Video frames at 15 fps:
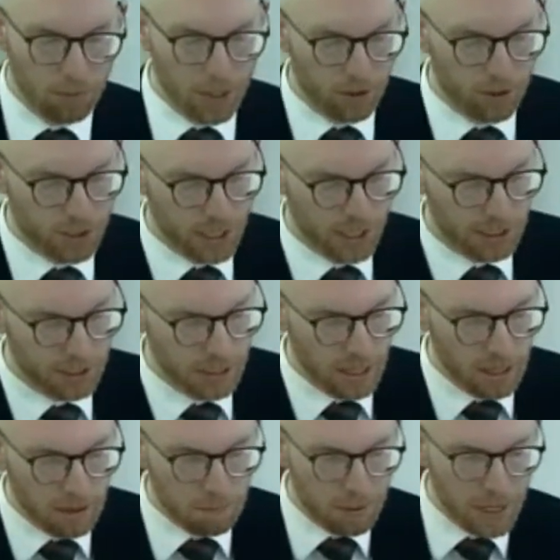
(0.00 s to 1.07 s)
Peter says,
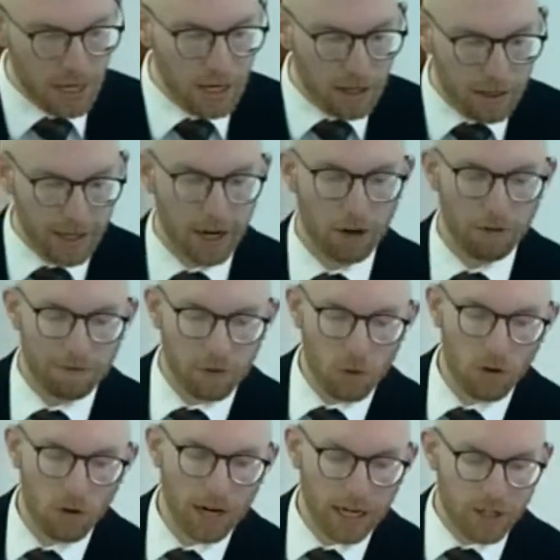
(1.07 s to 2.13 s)
being
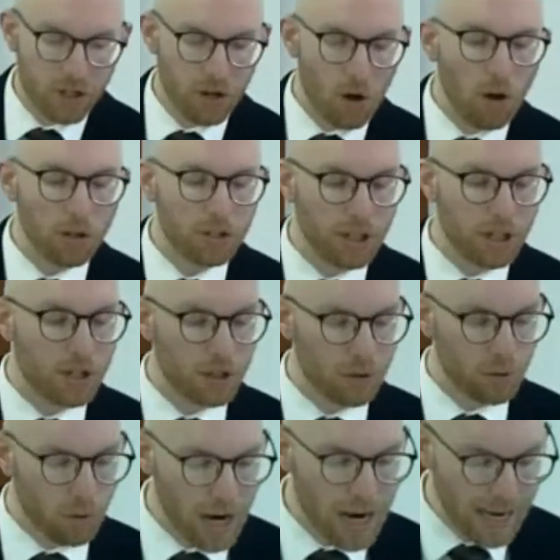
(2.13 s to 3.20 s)
therefore exalted to
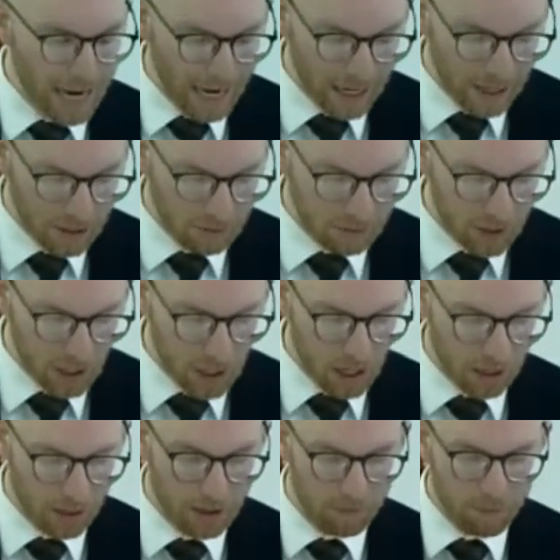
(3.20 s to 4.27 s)
the right hand of
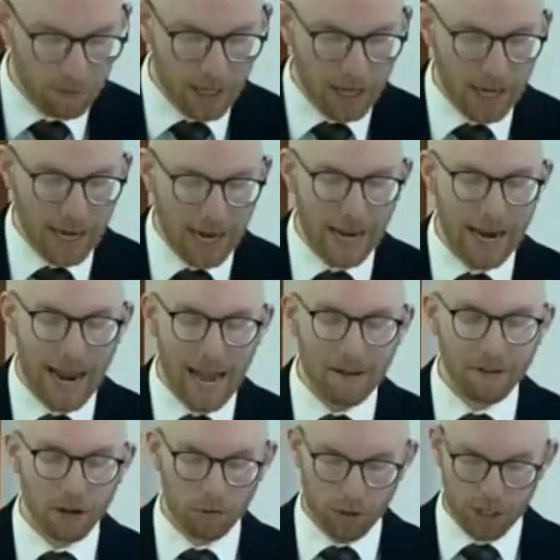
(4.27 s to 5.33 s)
God, and
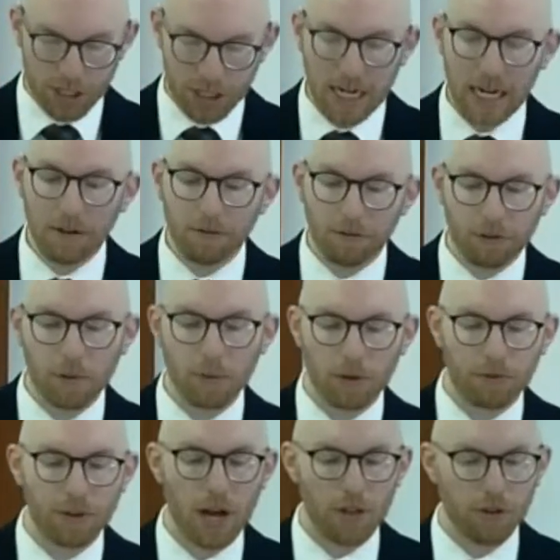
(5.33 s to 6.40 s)
having received from
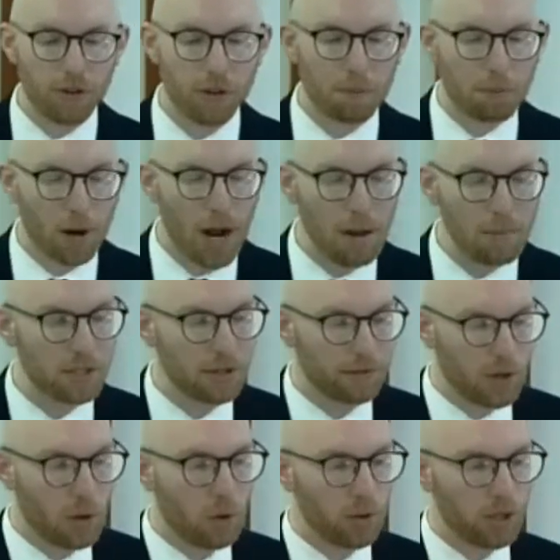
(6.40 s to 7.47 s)
the Father the promise
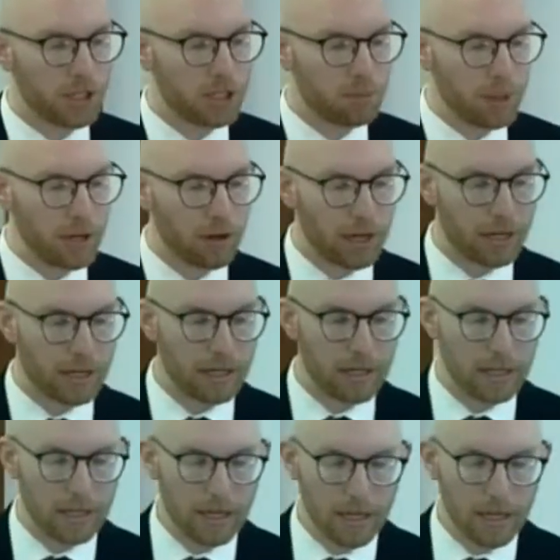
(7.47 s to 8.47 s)
of the Holy Spirit,